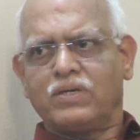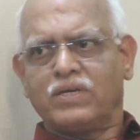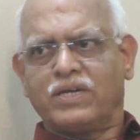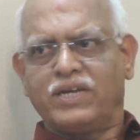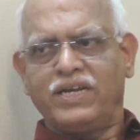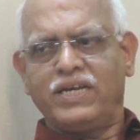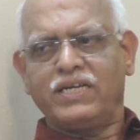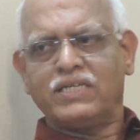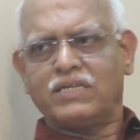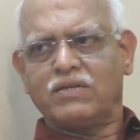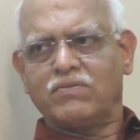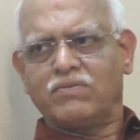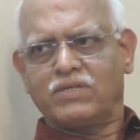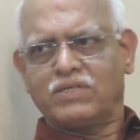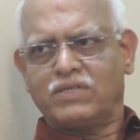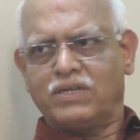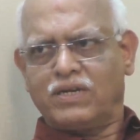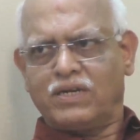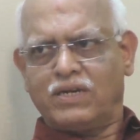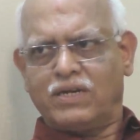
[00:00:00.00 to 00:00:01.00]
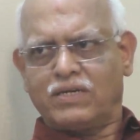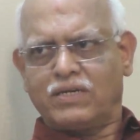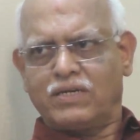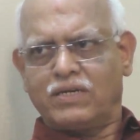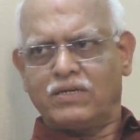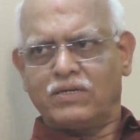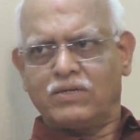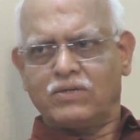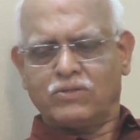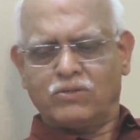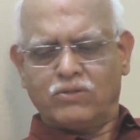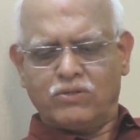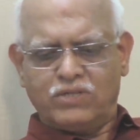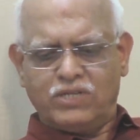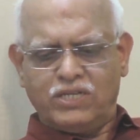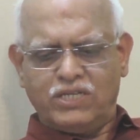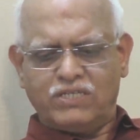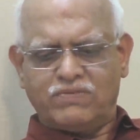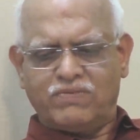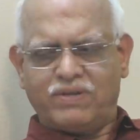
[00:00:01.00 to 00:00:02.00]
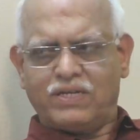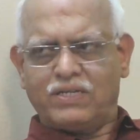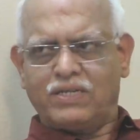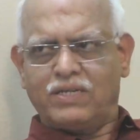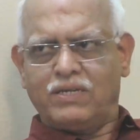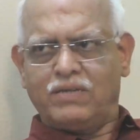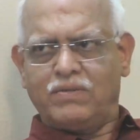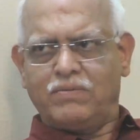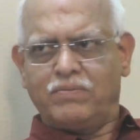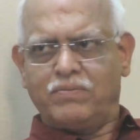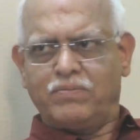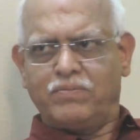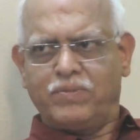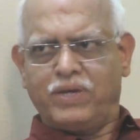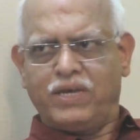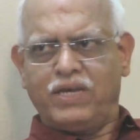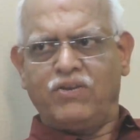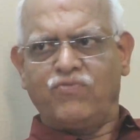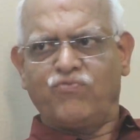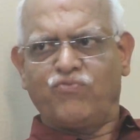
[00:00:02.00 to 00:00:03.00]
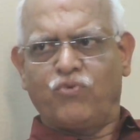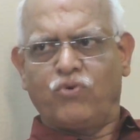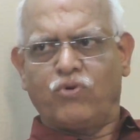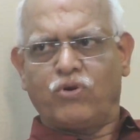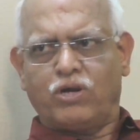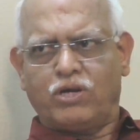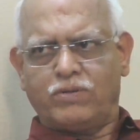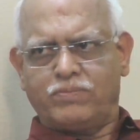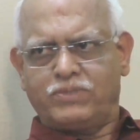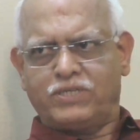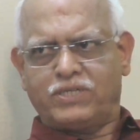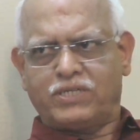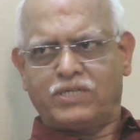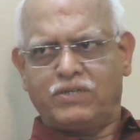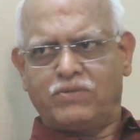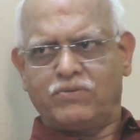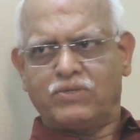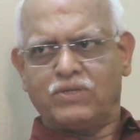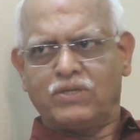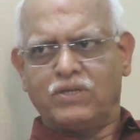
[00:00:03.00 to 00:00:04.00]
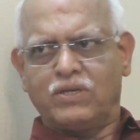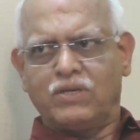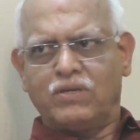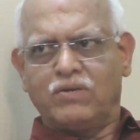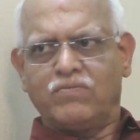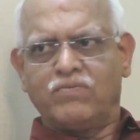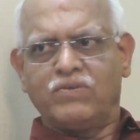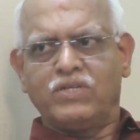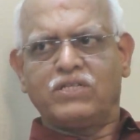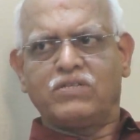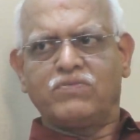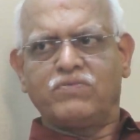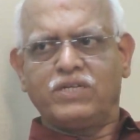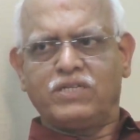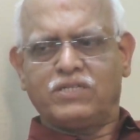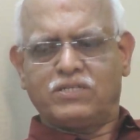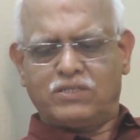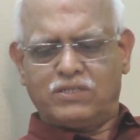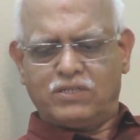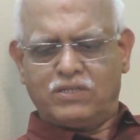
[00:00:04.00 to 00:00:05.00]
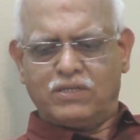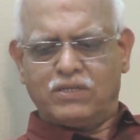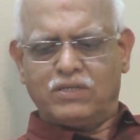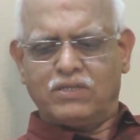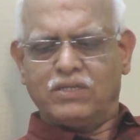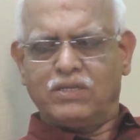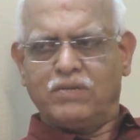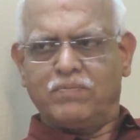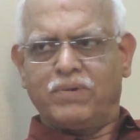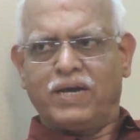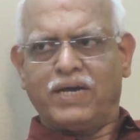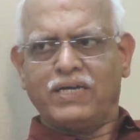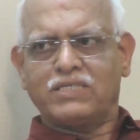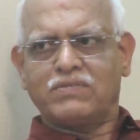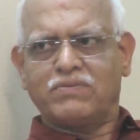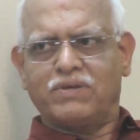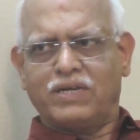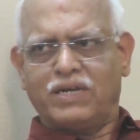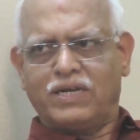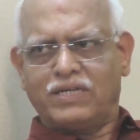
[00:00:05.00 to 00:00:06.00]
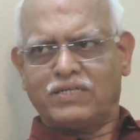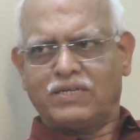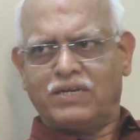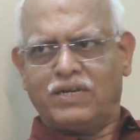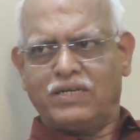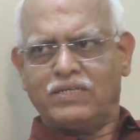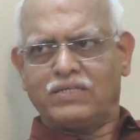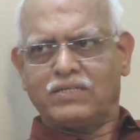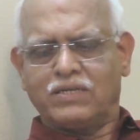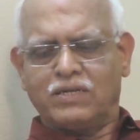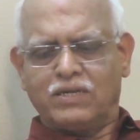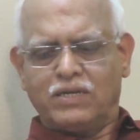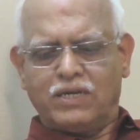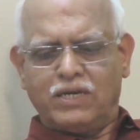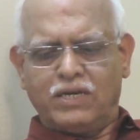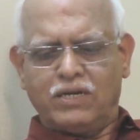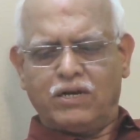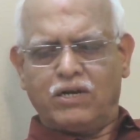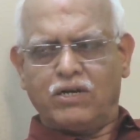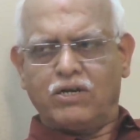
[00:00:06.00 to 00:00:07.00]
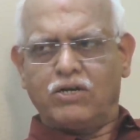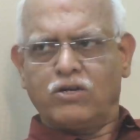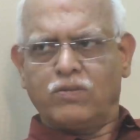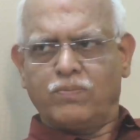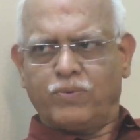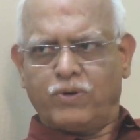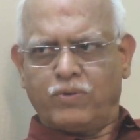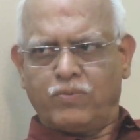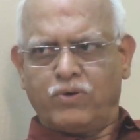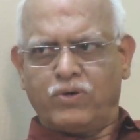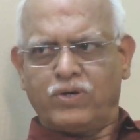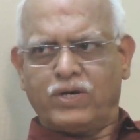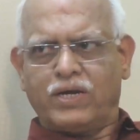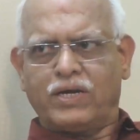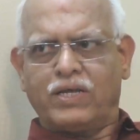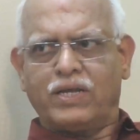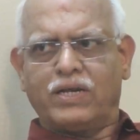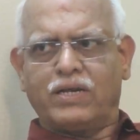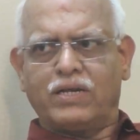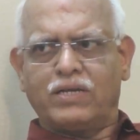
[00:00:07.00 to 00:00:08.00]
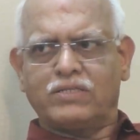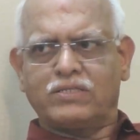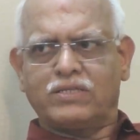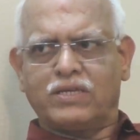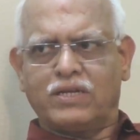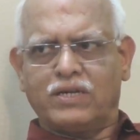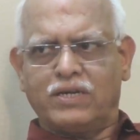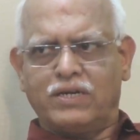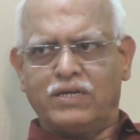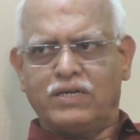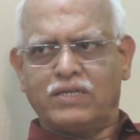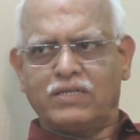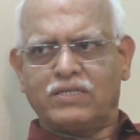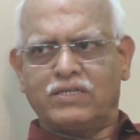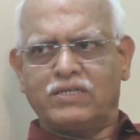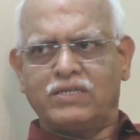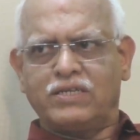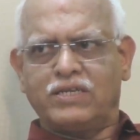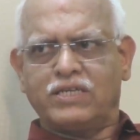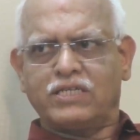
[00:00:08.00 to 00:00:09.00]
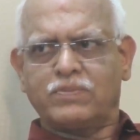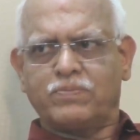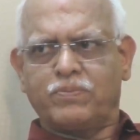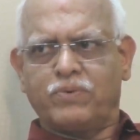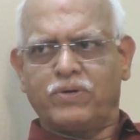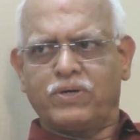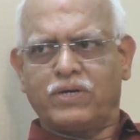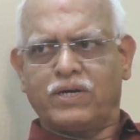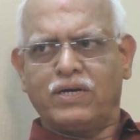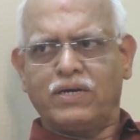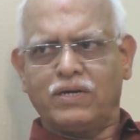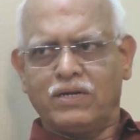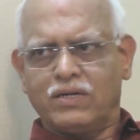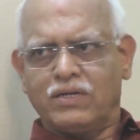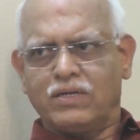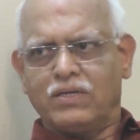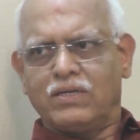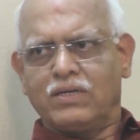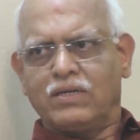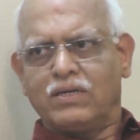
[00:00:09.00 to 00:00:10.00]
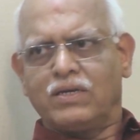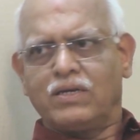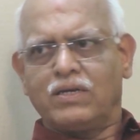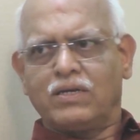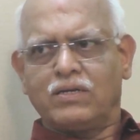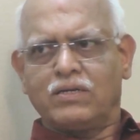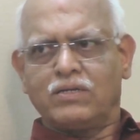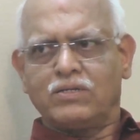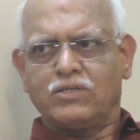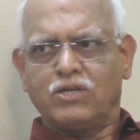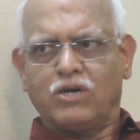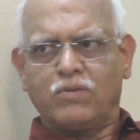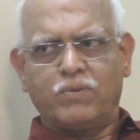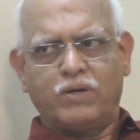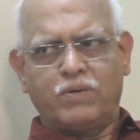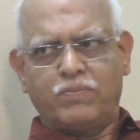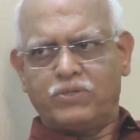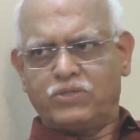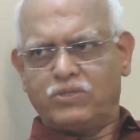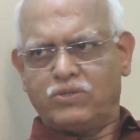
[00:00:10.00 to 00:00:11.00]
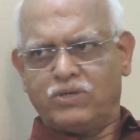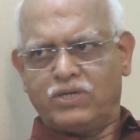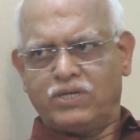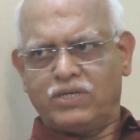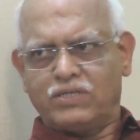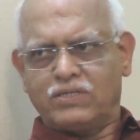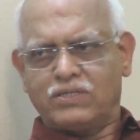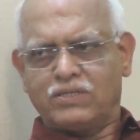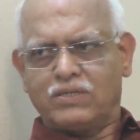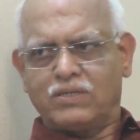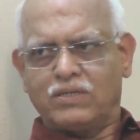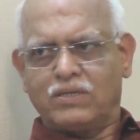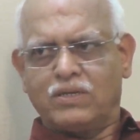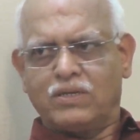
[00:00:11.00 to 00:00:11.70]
creation was neglected. So these were the main four objectives with which the banks were nationalized in order to promote agriculture, industry, export and uh, job opportunities.